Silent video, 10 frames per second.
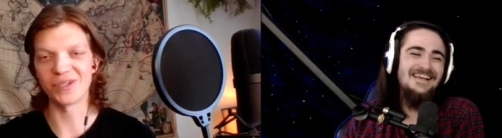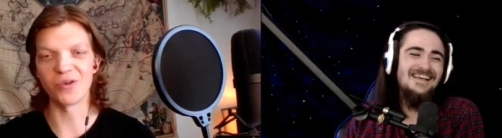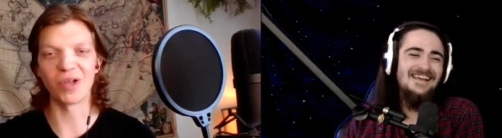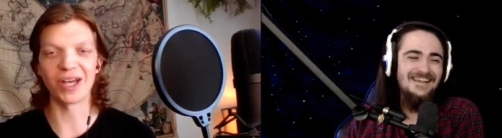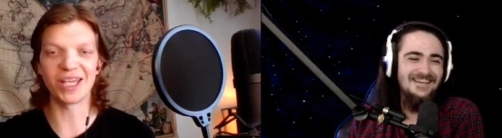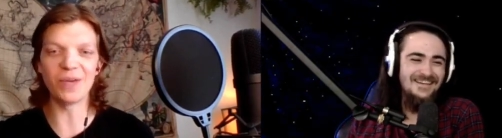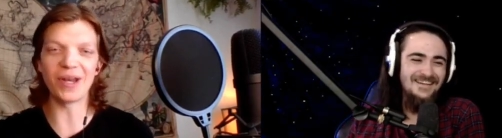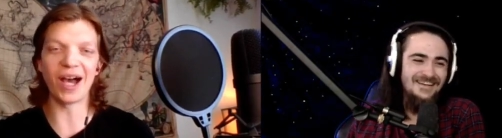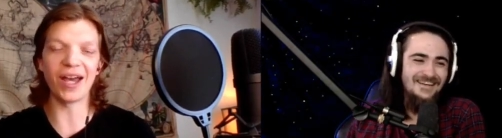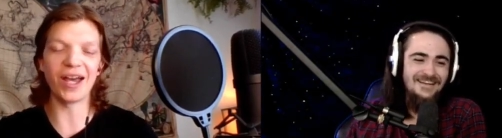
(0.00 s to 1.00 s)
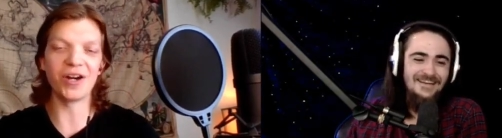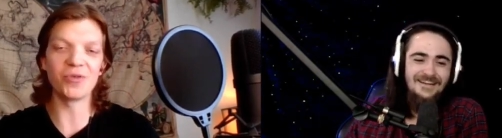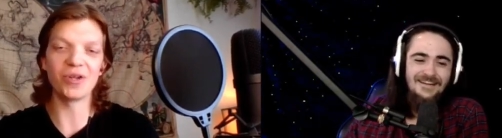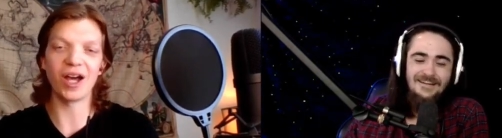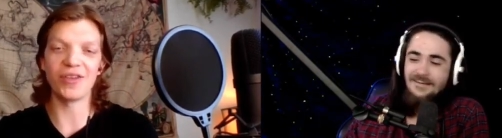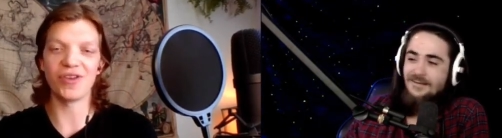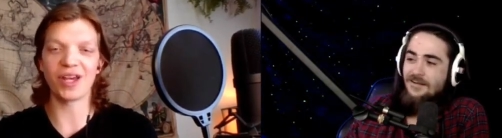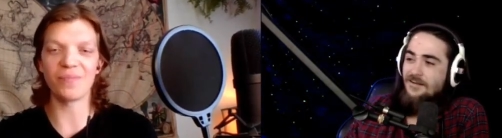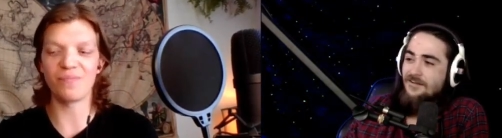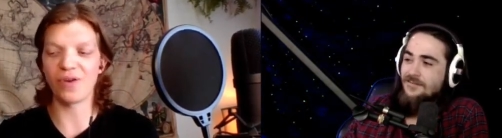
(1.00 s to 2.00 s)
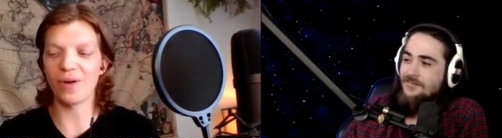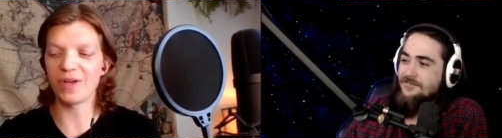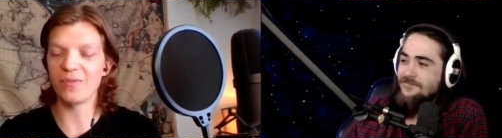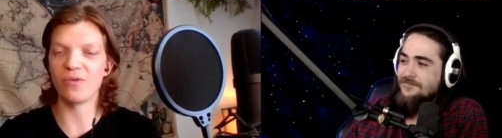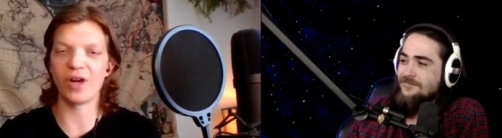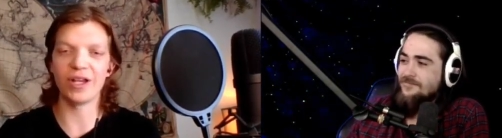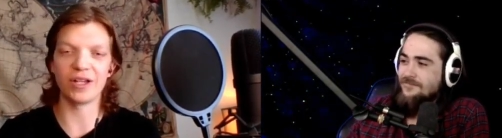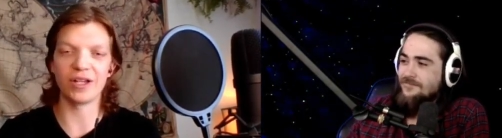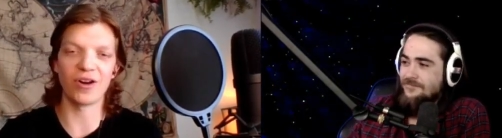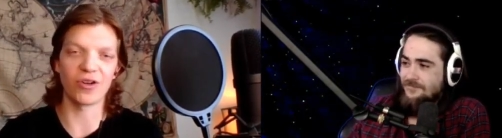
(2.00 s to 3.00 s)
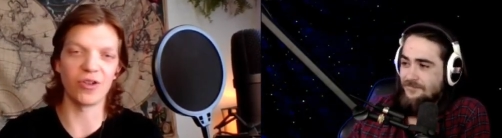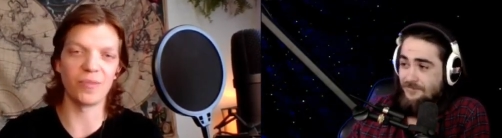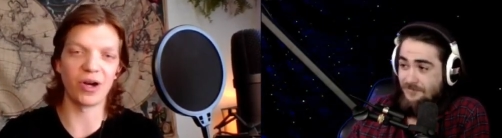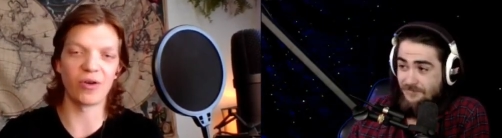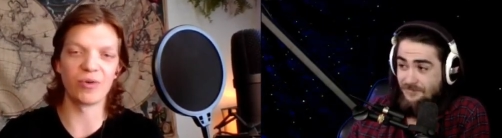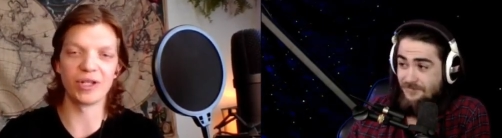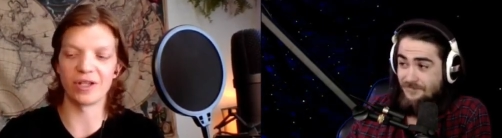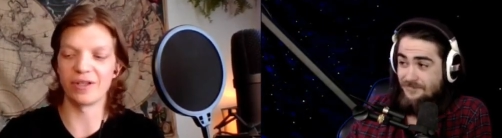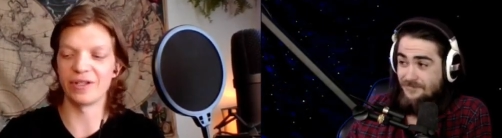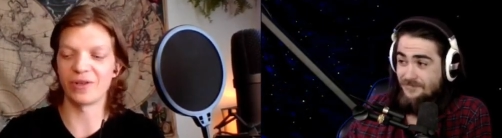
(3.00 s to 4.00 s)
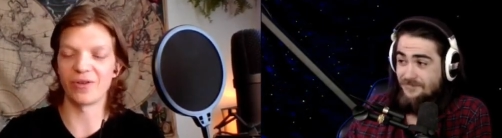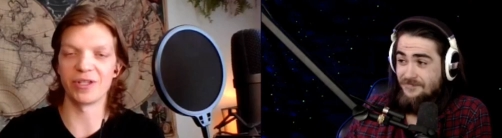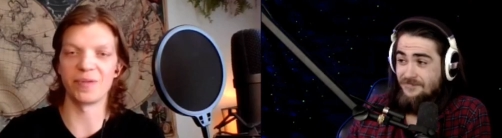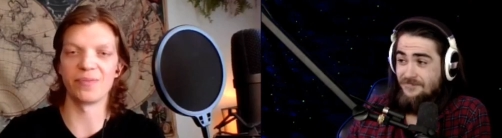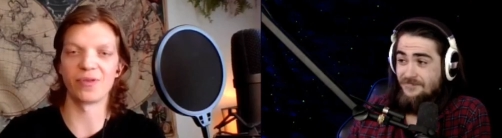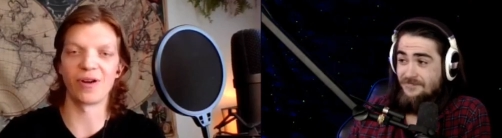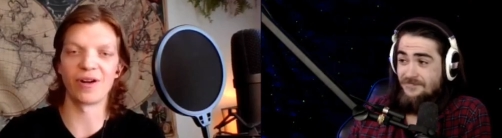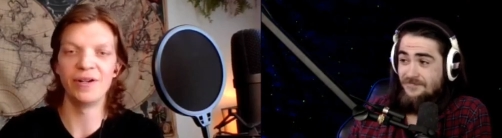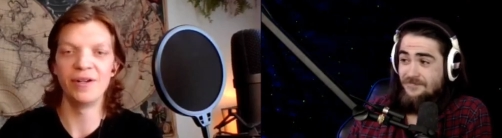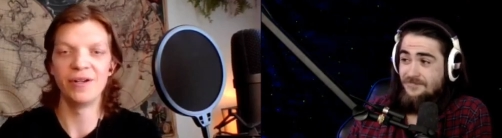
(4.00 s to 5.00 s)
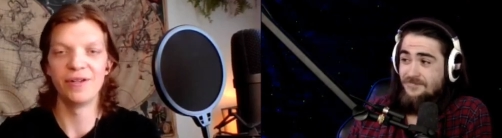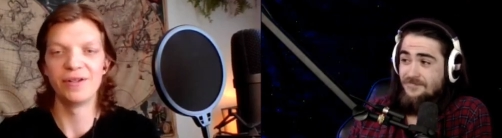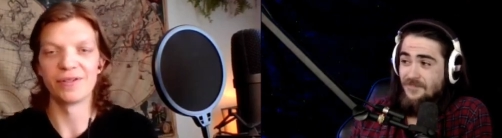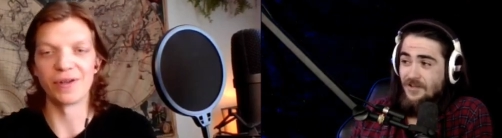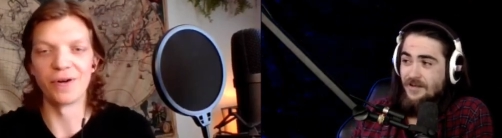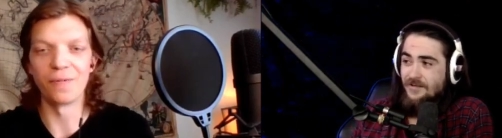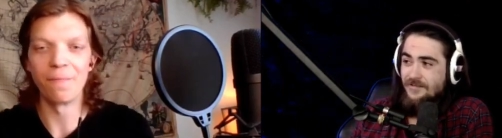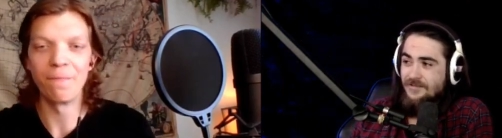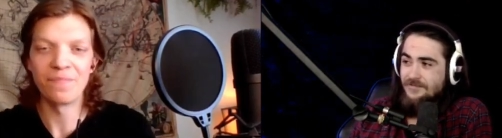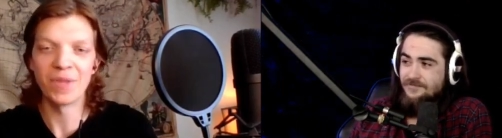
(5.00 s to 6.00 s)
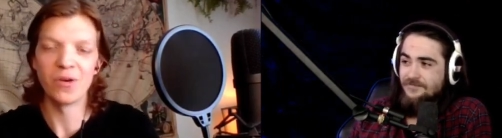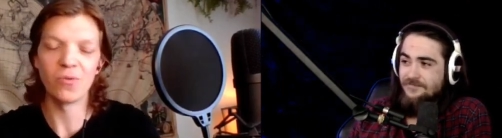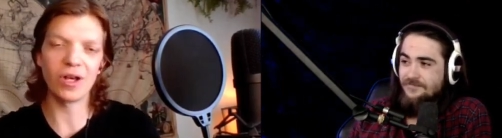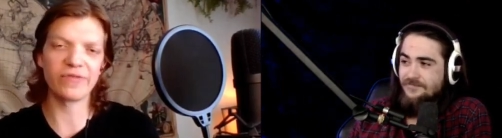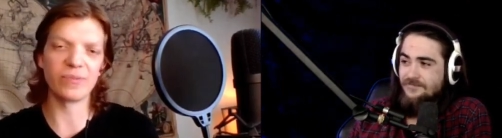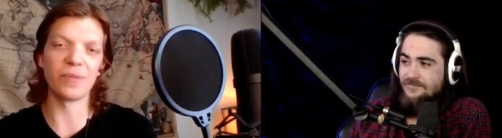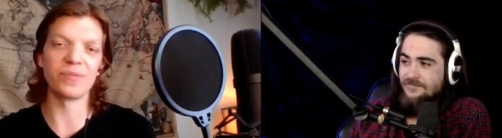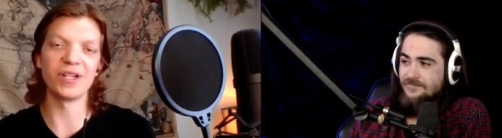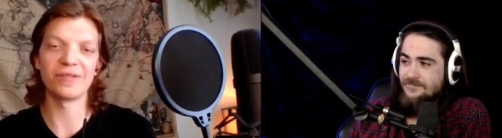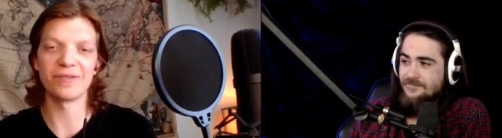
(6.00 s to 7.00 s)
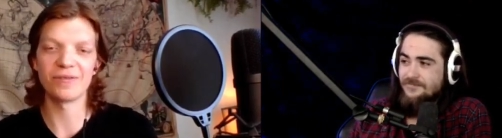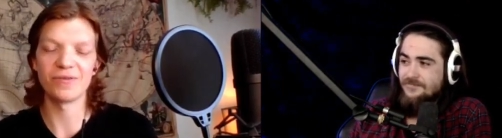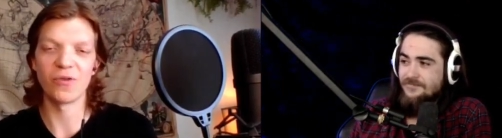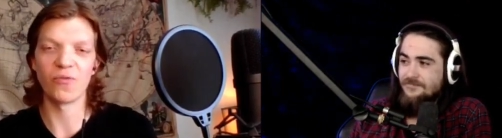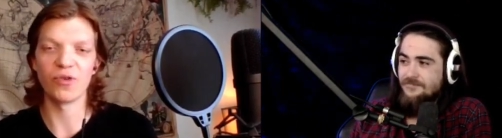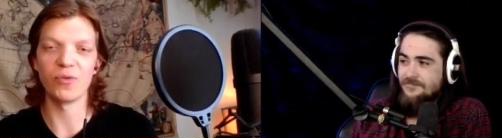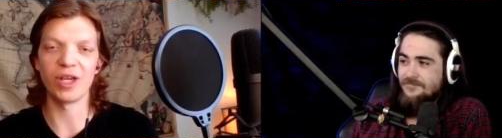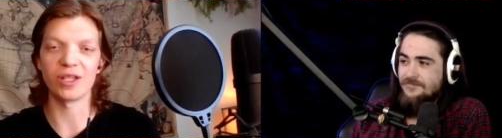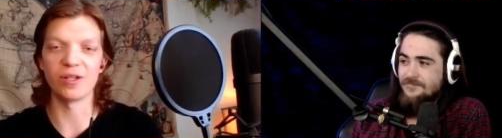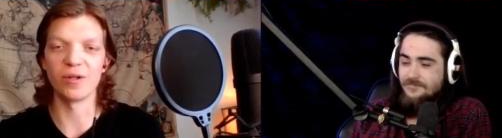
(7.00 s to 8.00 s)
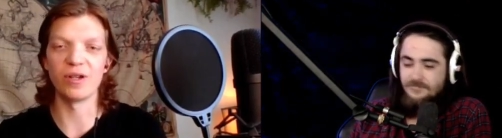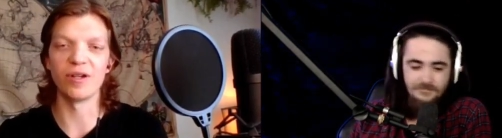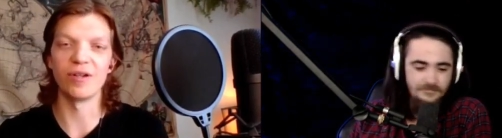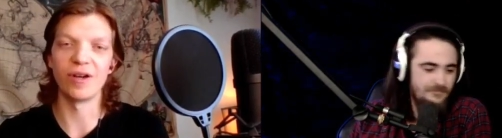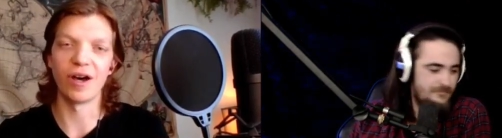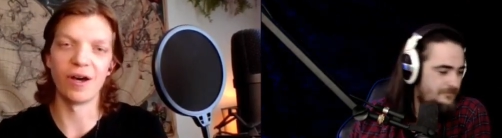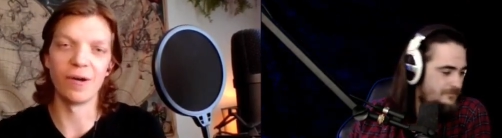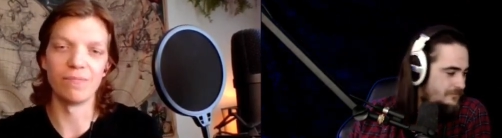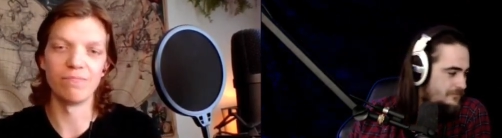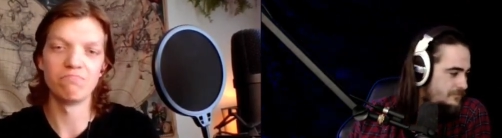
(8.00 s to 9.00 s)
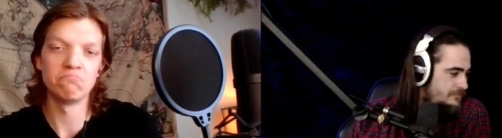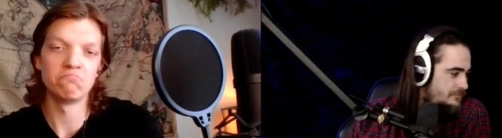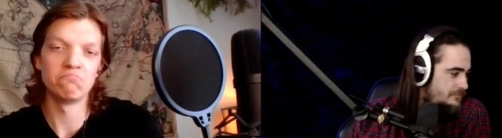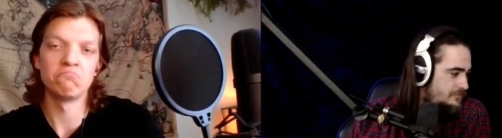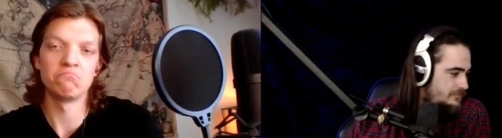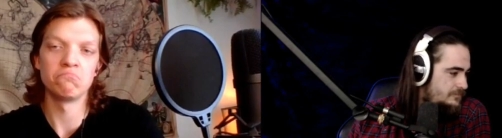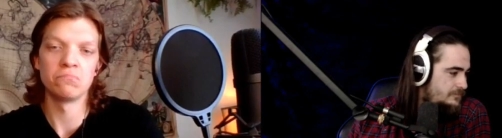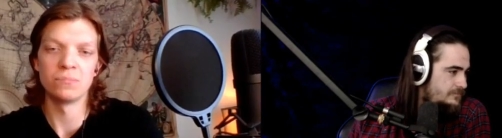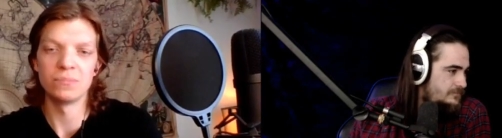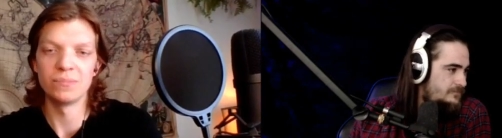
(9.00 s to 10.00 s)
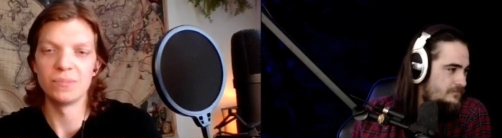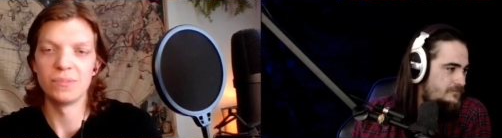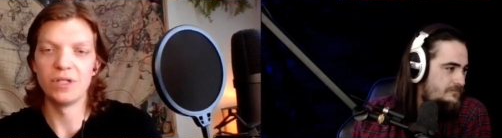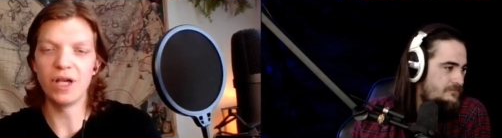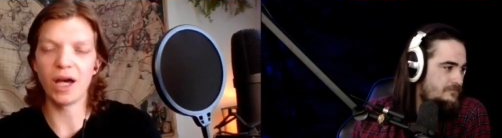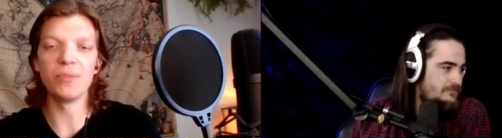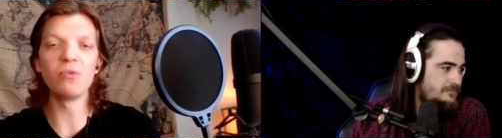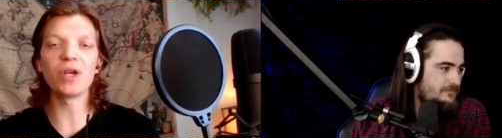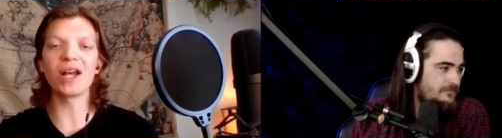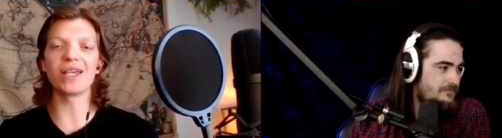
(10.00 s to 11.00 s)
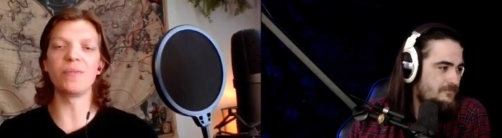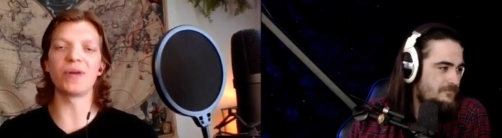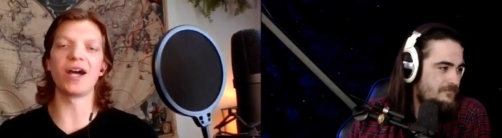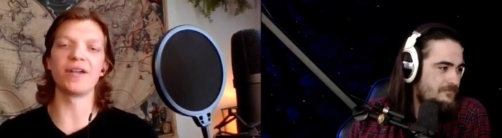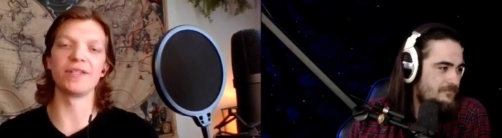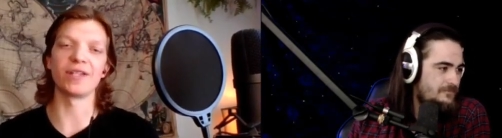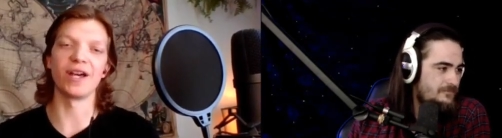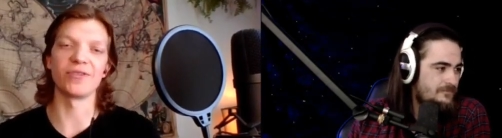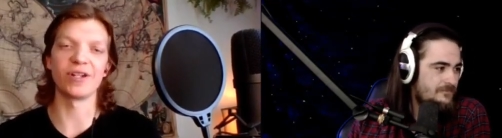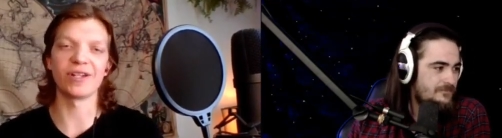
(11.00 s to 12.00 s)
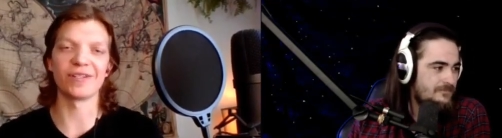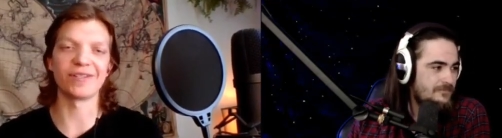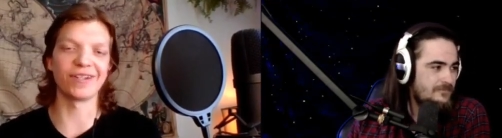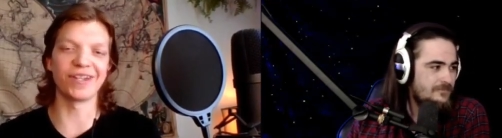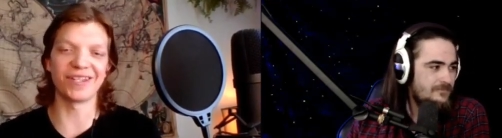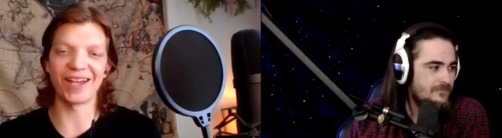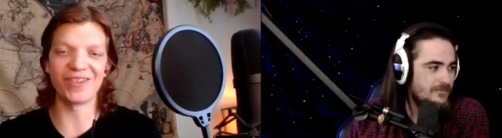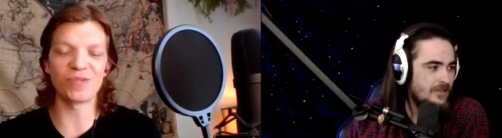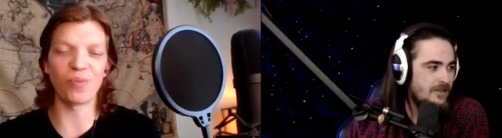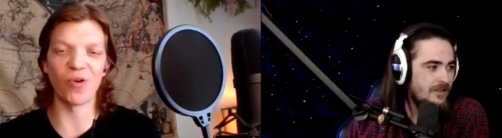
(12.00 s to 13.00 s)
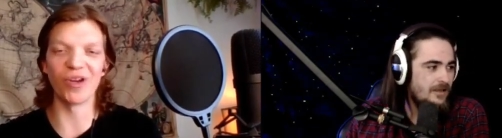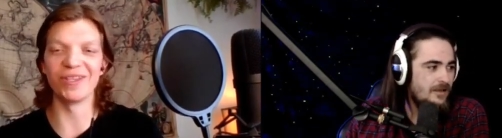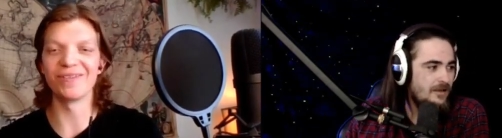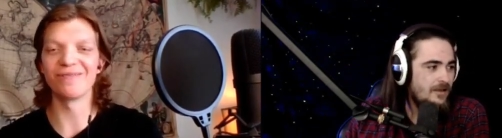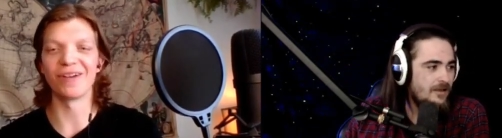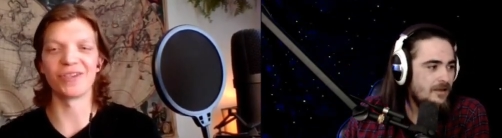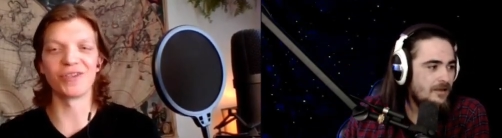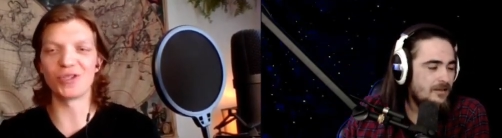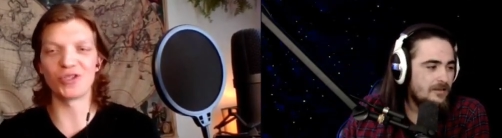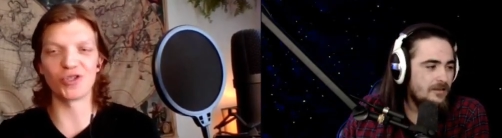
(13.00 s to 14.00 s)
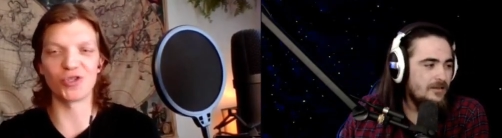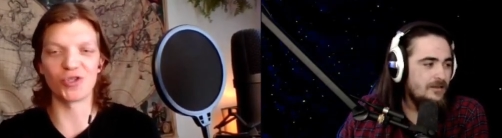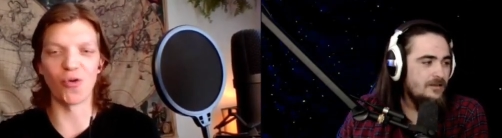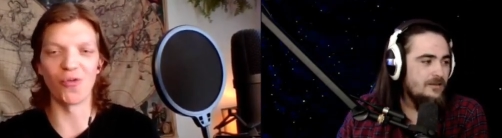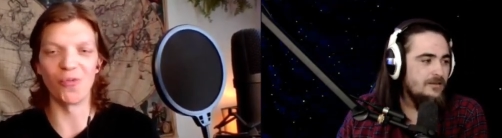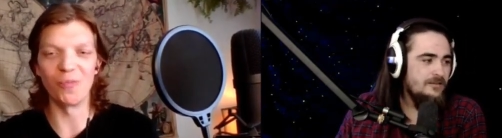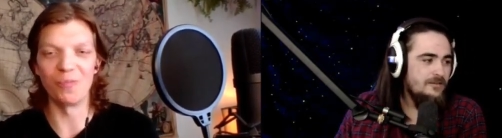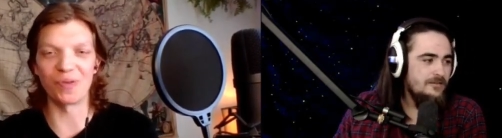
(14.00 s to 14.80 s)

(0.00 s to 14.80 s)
Speaker 1: So like keep an eye out. I think I'm probably gonna be writing an article about how ridiculous all these people are. Yeah. So we'll have some updates. Hopefully we get the um Yeah, I mean we gotta keep an eye on these guys, right? Because like at this point, like this is just so